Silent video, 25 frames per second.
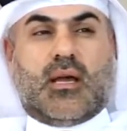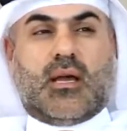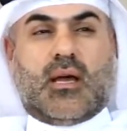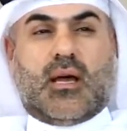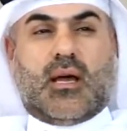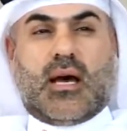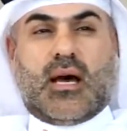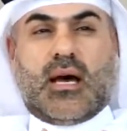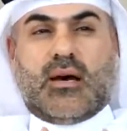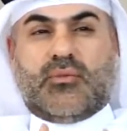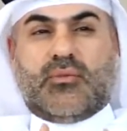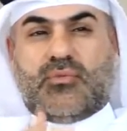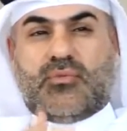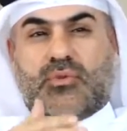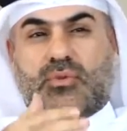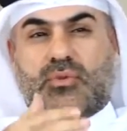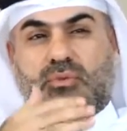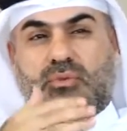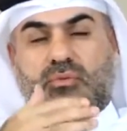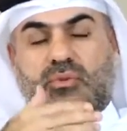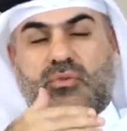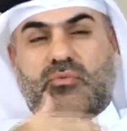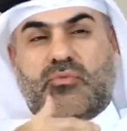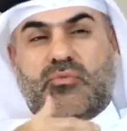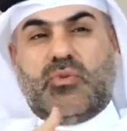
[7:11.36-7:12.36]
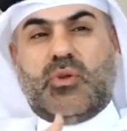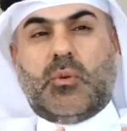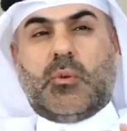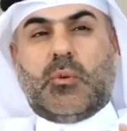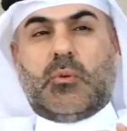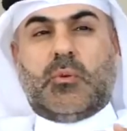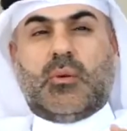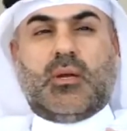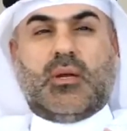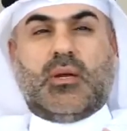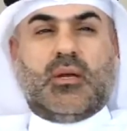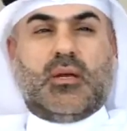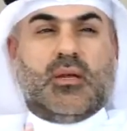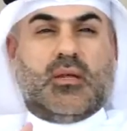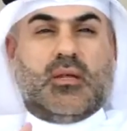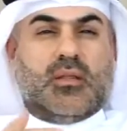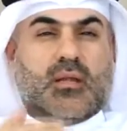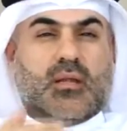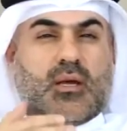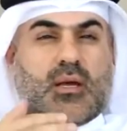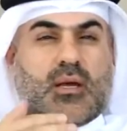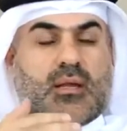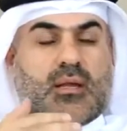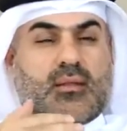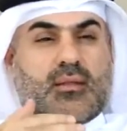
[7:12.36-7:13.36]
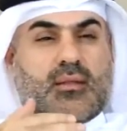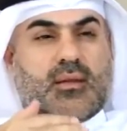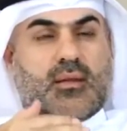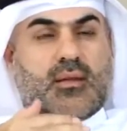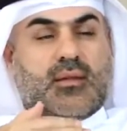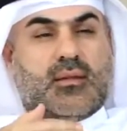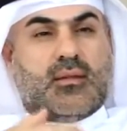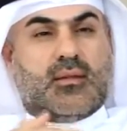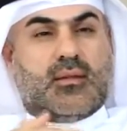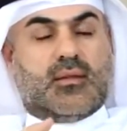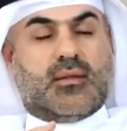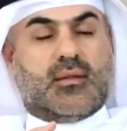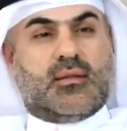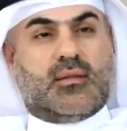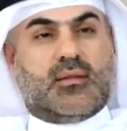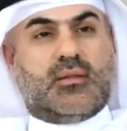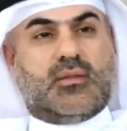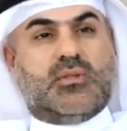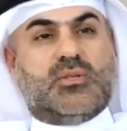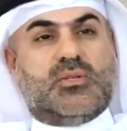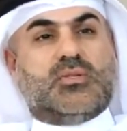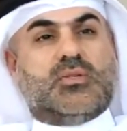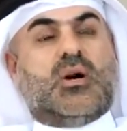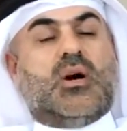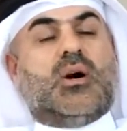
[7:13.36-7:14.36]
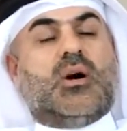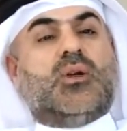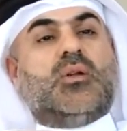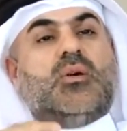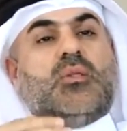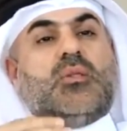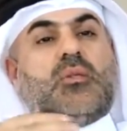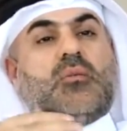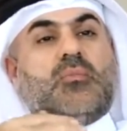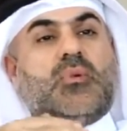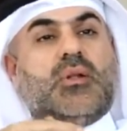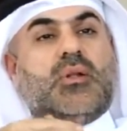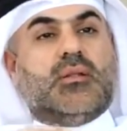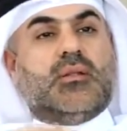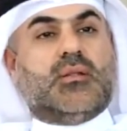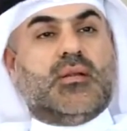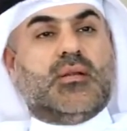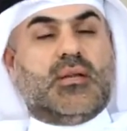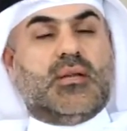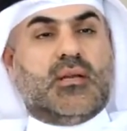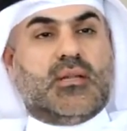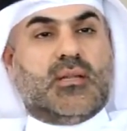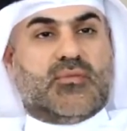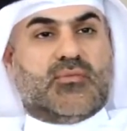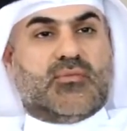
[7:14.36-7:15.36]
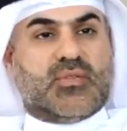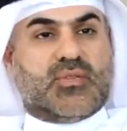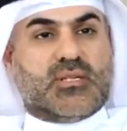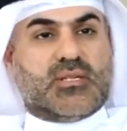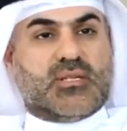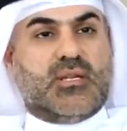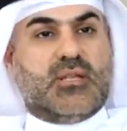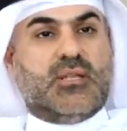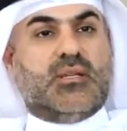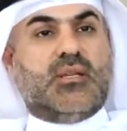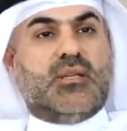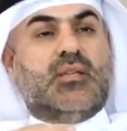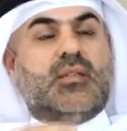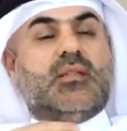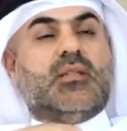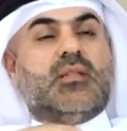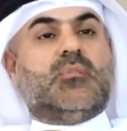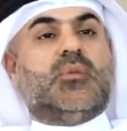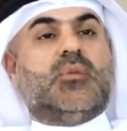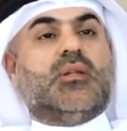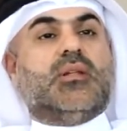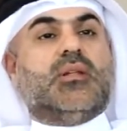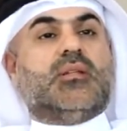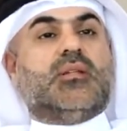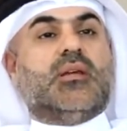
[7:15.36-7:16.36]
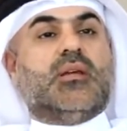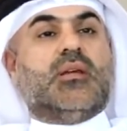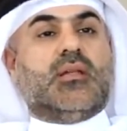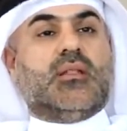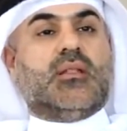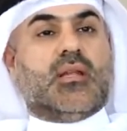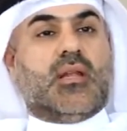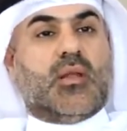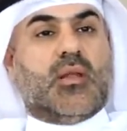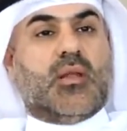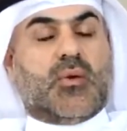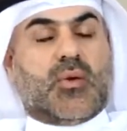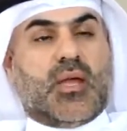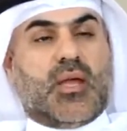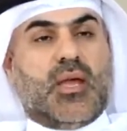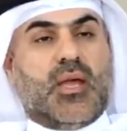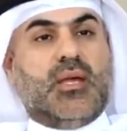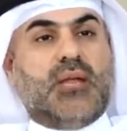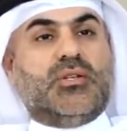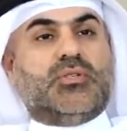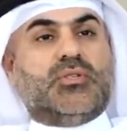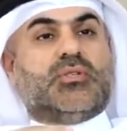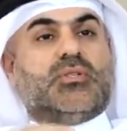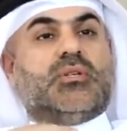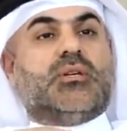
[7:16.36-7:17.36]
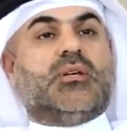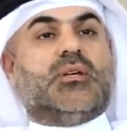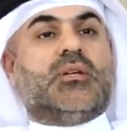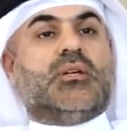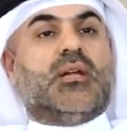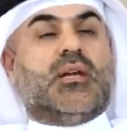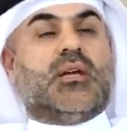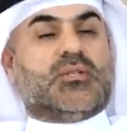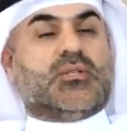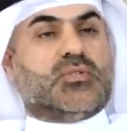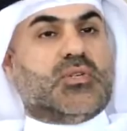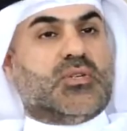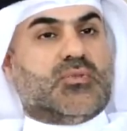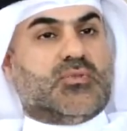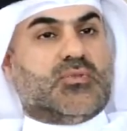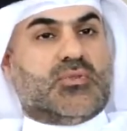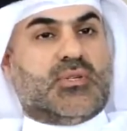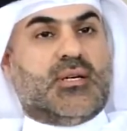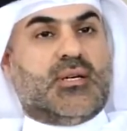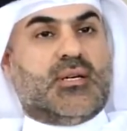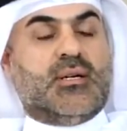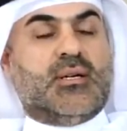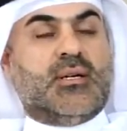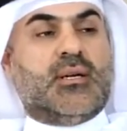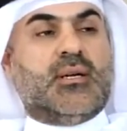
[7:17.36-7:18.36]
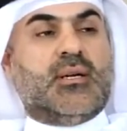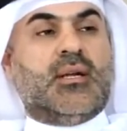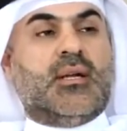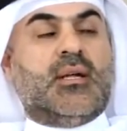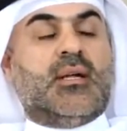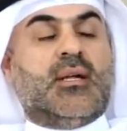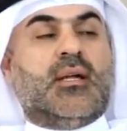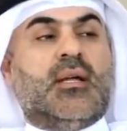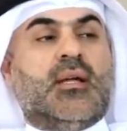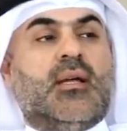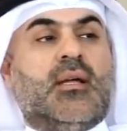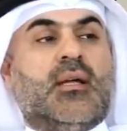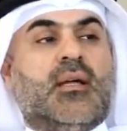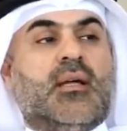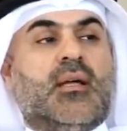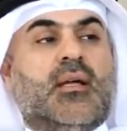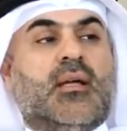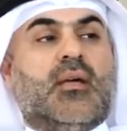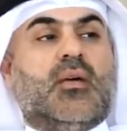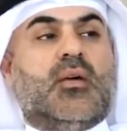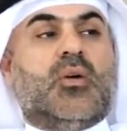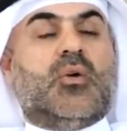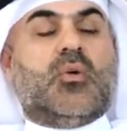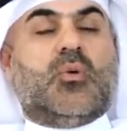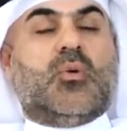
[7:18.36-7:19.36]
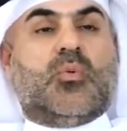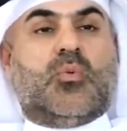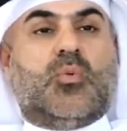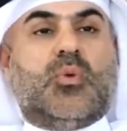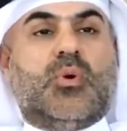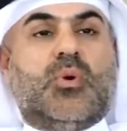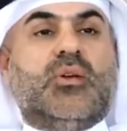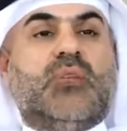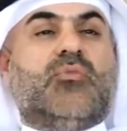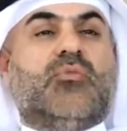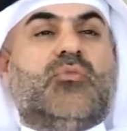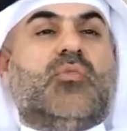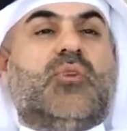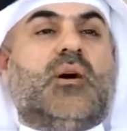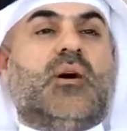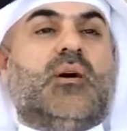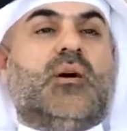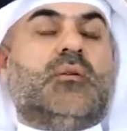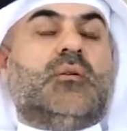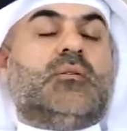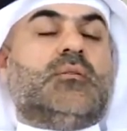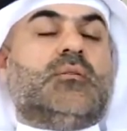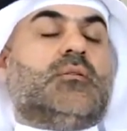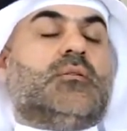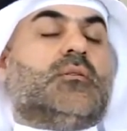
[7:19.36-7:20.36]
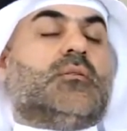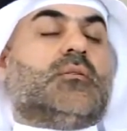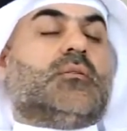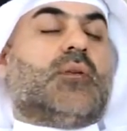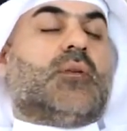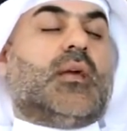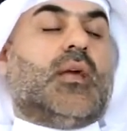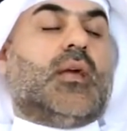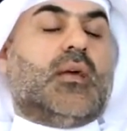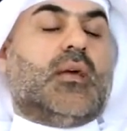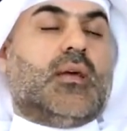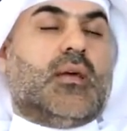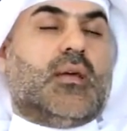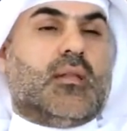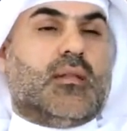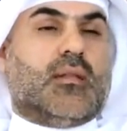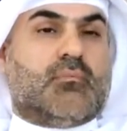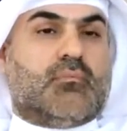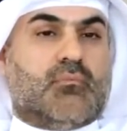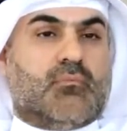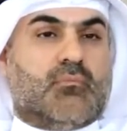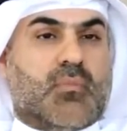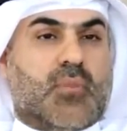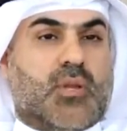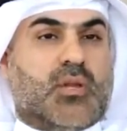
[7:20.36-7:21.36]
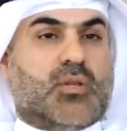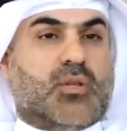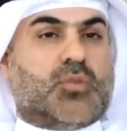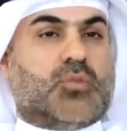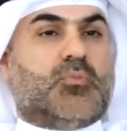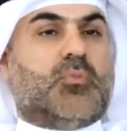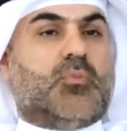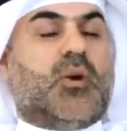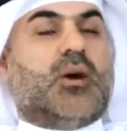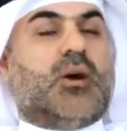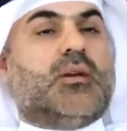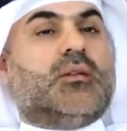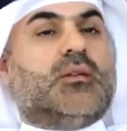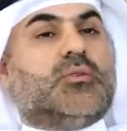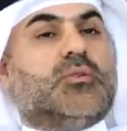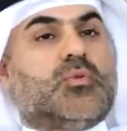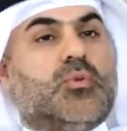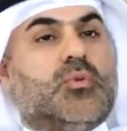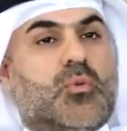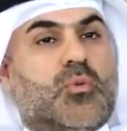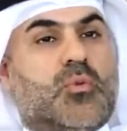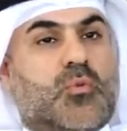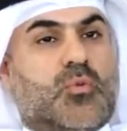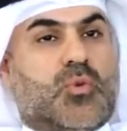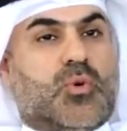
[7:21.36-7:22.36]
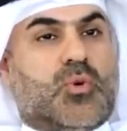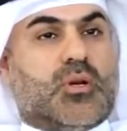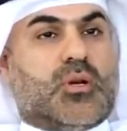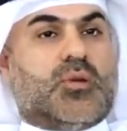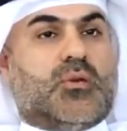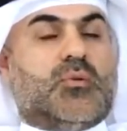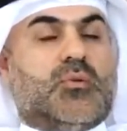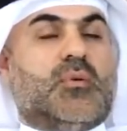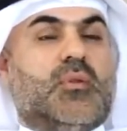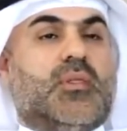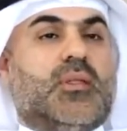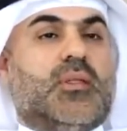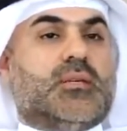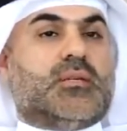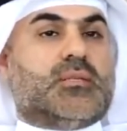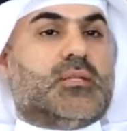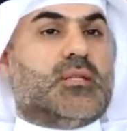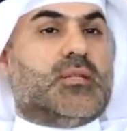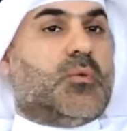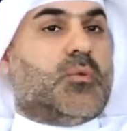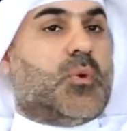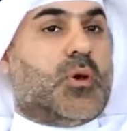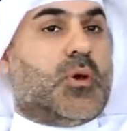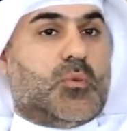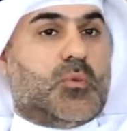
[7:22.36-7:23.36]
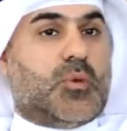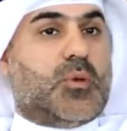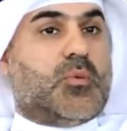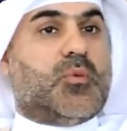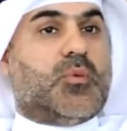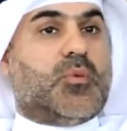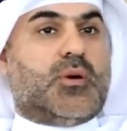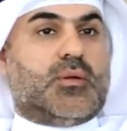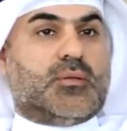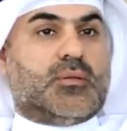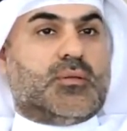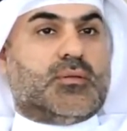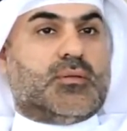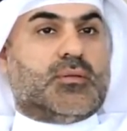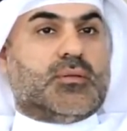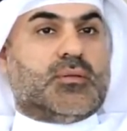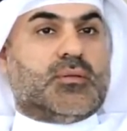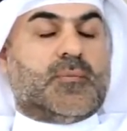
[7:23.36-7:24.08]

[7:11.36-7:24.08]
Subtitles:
after reviewing the design of the building, the facility in the building, the location, etc., we found, okay, it might work with us the way we want.